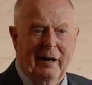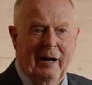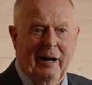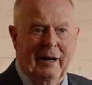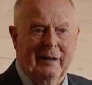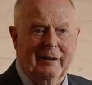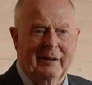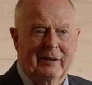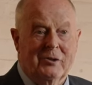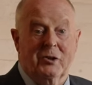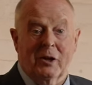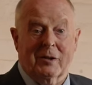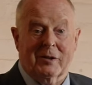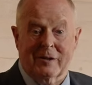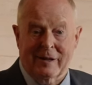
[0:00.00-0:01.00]
and
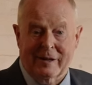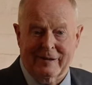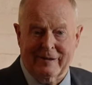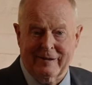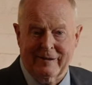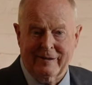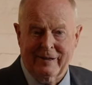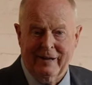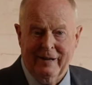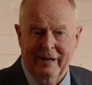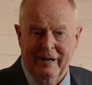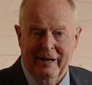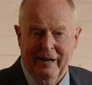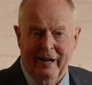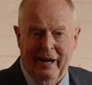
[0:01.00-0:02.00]
justice.
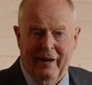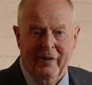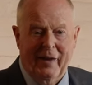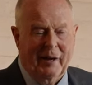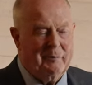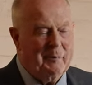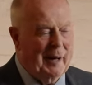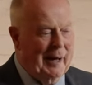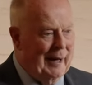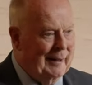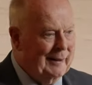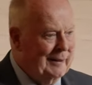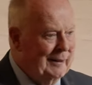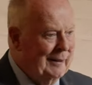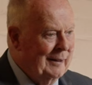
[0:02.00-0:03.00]
And that
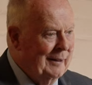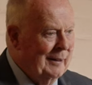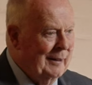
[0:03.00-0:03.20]
man